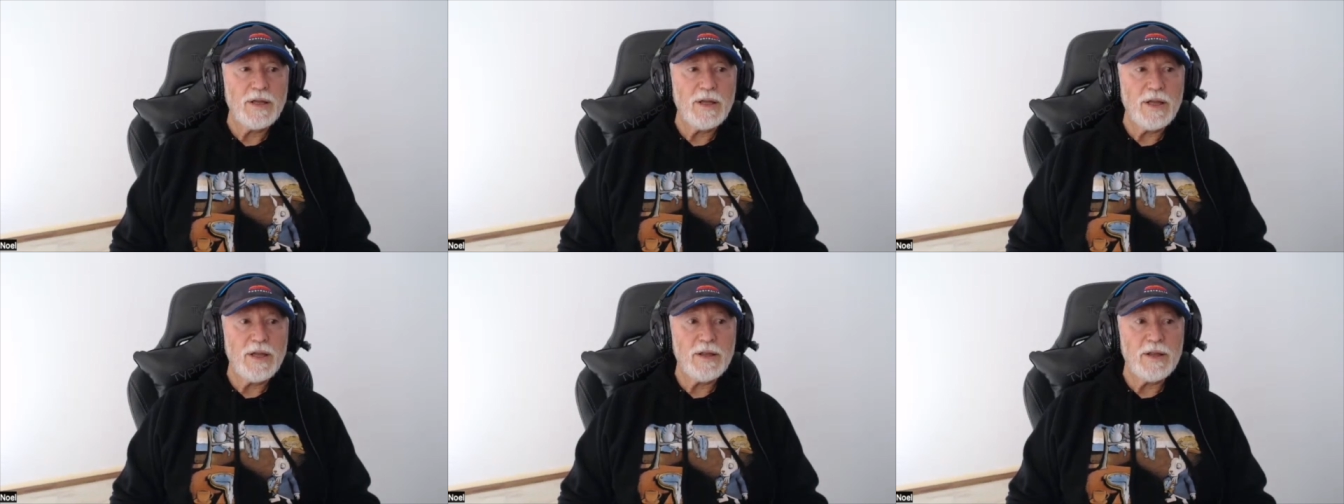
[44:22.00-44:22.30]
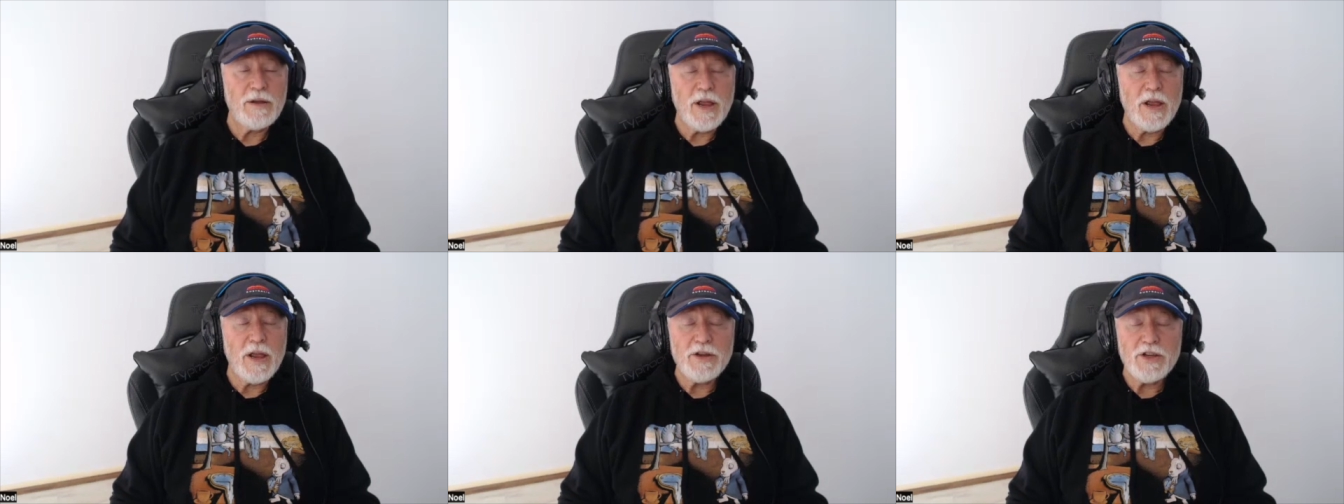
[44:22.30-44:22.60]

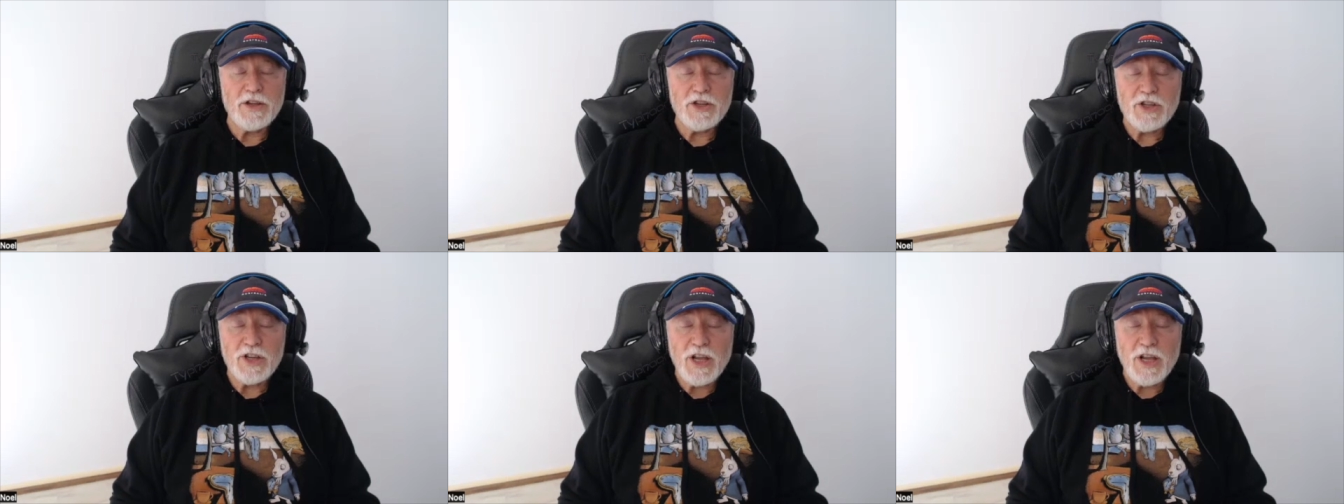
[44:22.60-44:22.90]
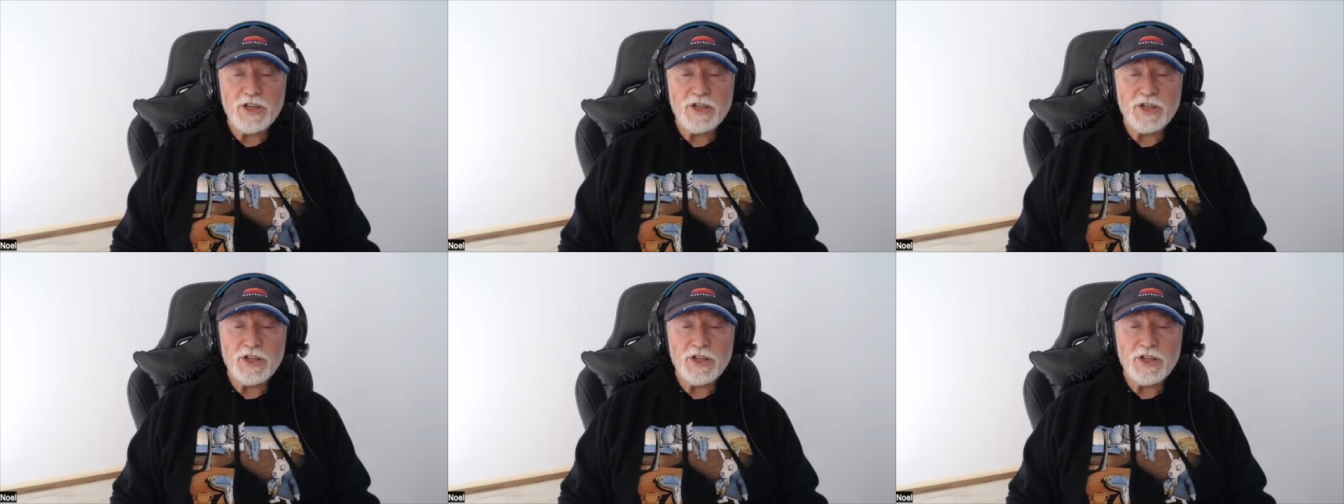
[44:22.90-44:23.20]
and, and
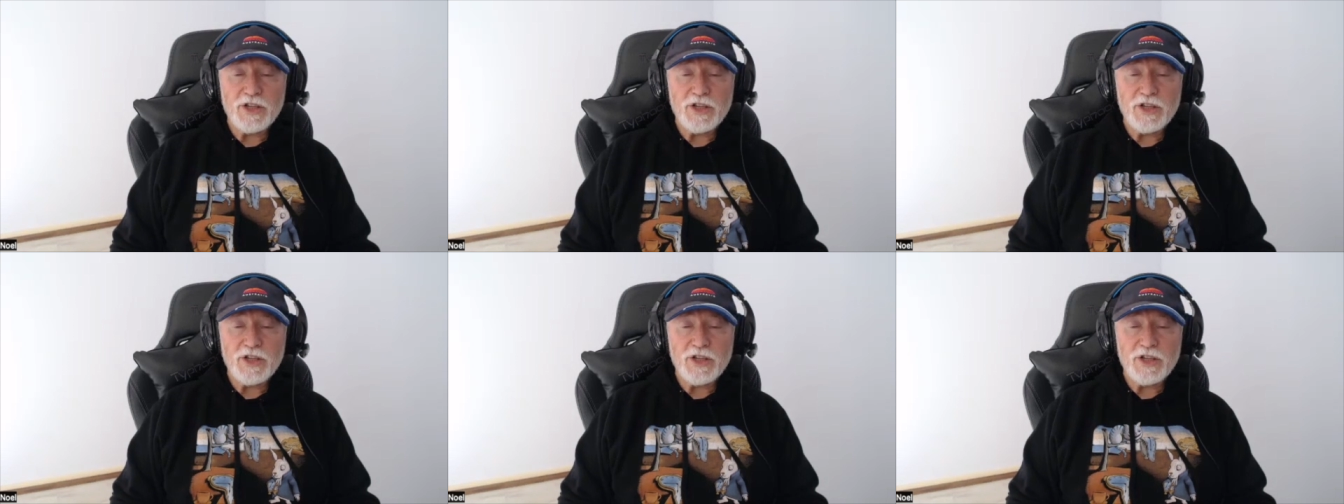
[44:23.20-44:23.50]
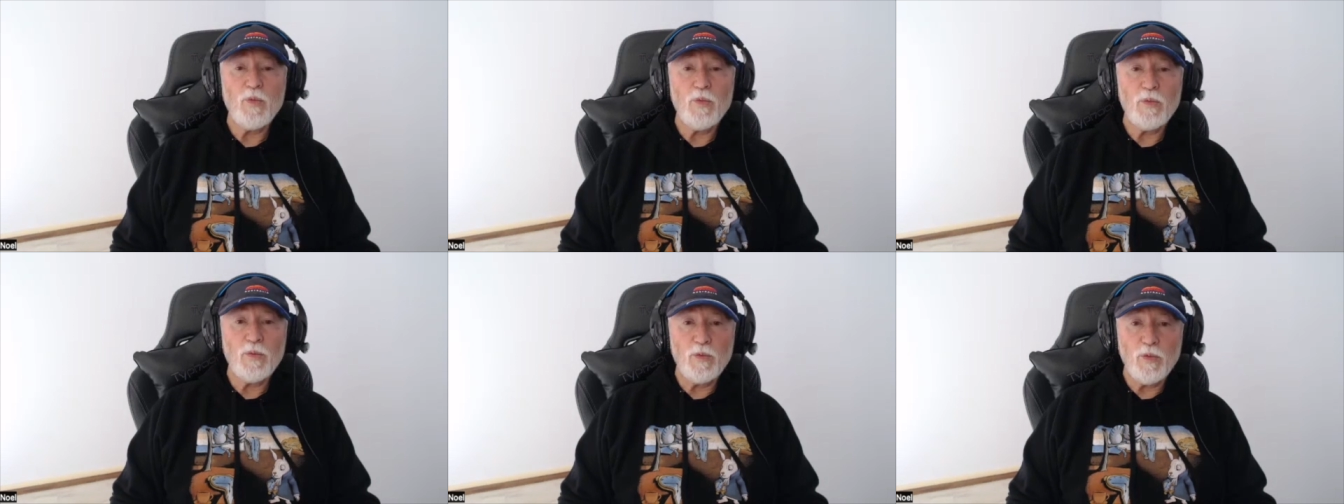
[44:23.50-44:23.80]
discussing
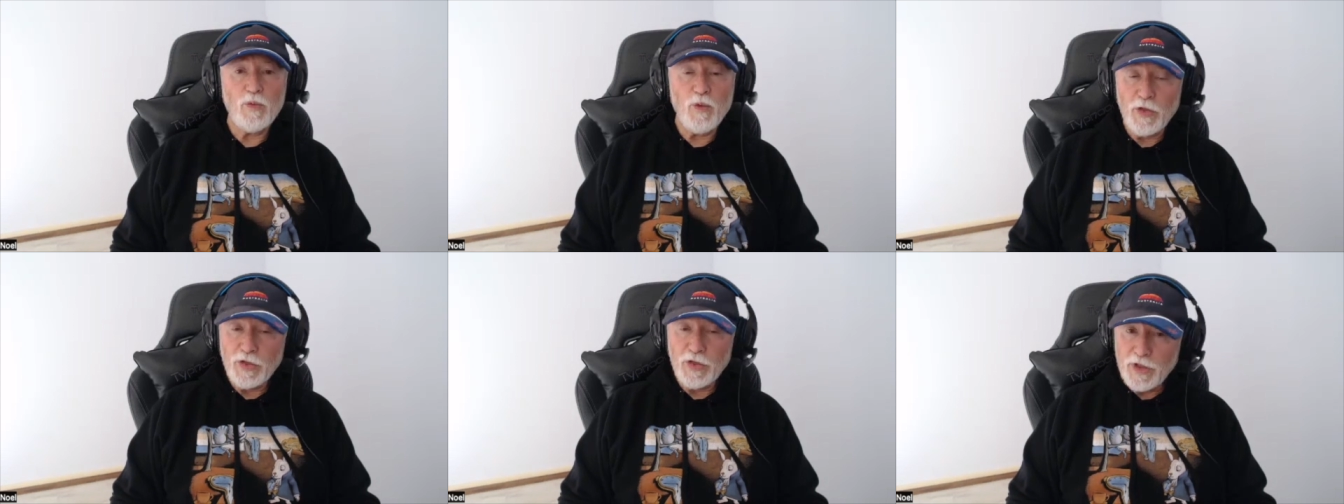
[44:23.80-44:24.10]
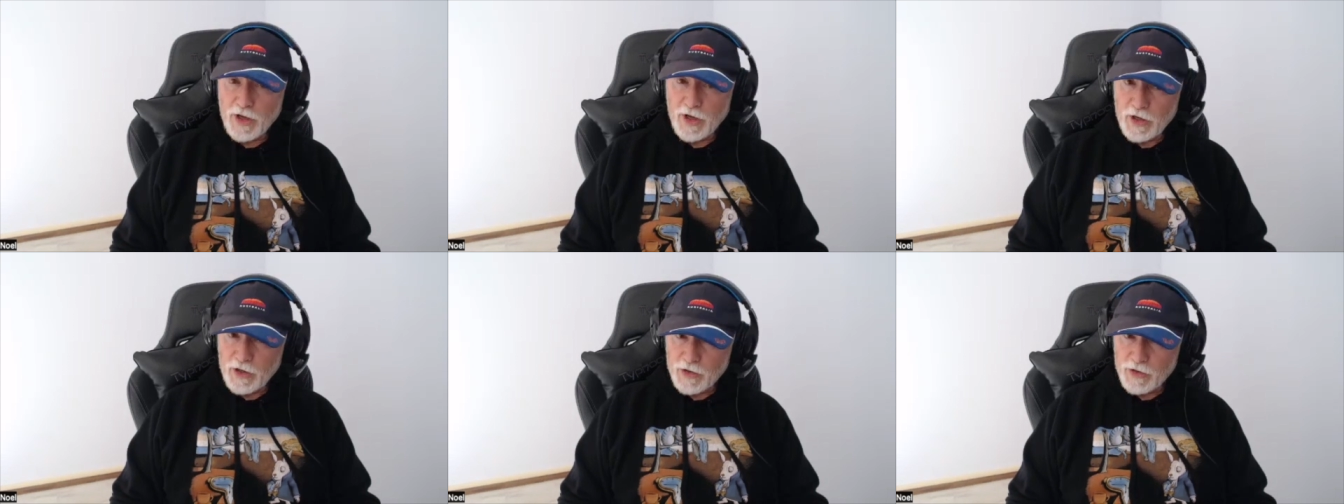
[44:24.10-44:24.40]
what
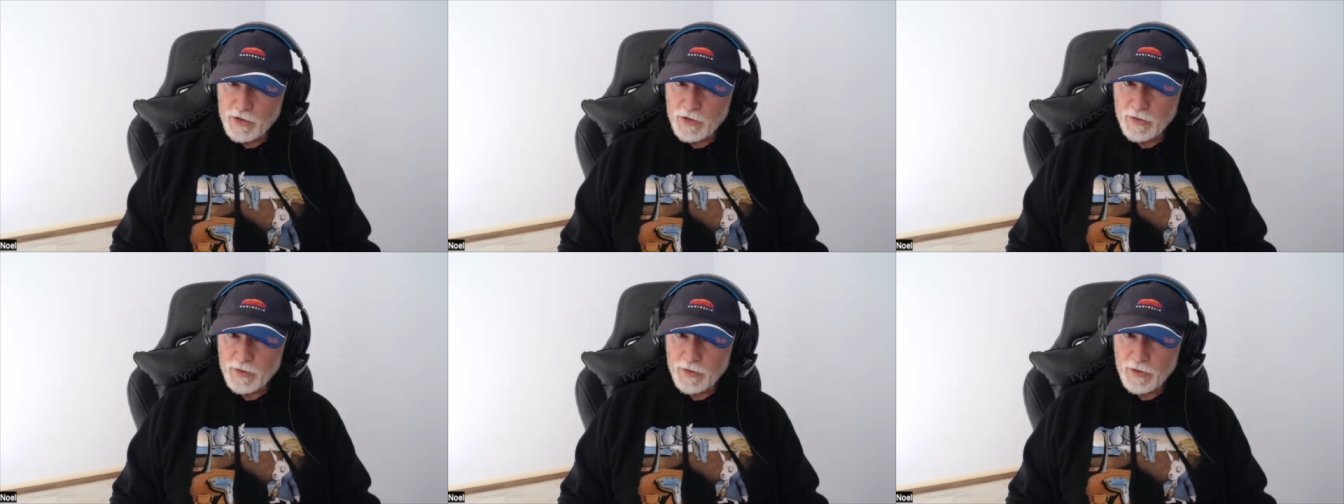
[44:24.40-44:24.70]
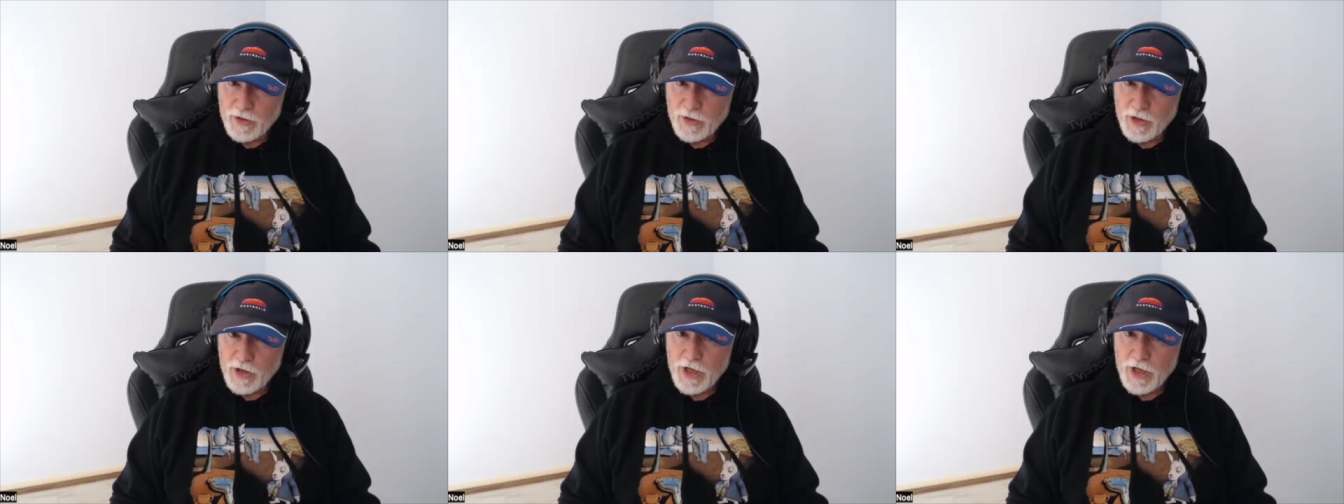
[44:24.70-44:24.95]
those